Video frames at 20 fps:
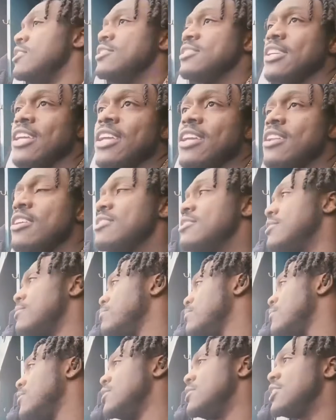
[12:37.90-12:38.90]
saying this
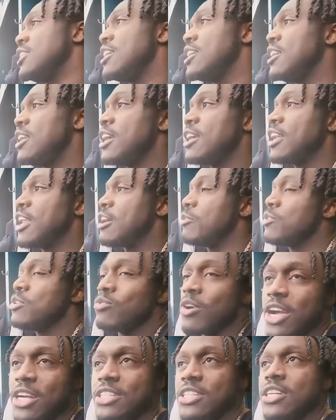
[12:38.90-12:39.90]
and saying that, like we
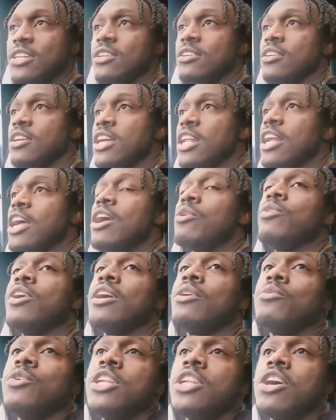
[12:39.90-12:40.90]
right there,
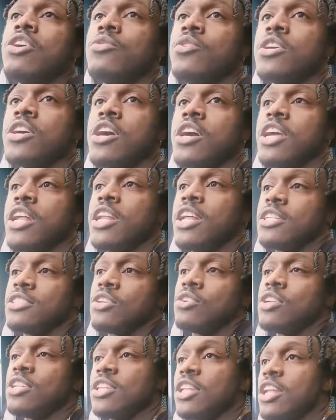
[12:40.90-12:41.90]
and we know we are, and that's
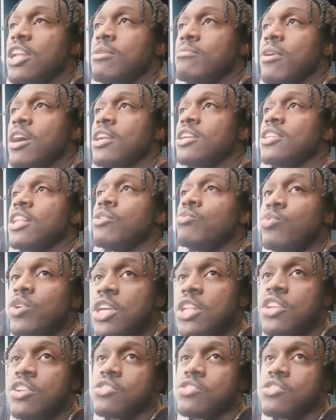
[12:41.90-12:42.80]
the only thing that matters, that we